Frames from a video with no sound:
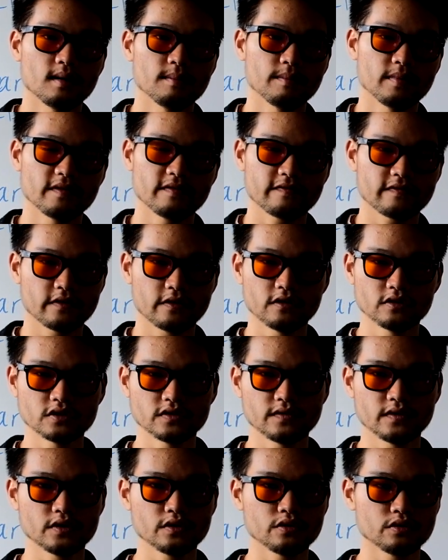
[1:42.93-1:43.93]
But for
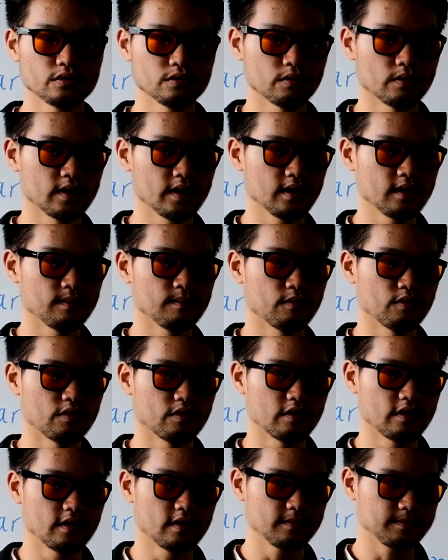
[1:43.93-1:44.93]
those of you who want a
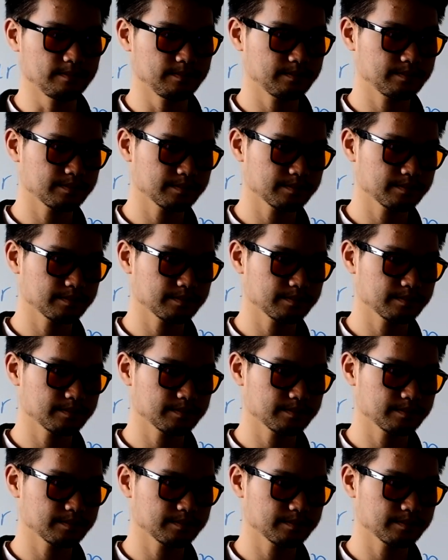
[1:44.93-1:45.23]
more